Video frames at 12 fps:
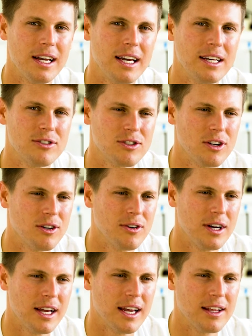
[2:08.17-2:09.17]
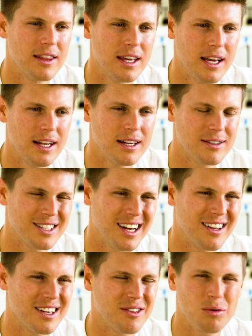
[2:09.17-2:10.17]
And so at the end, I was kind of
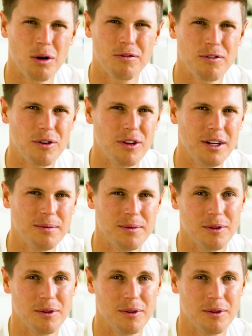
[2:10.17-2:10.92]
like thrown for a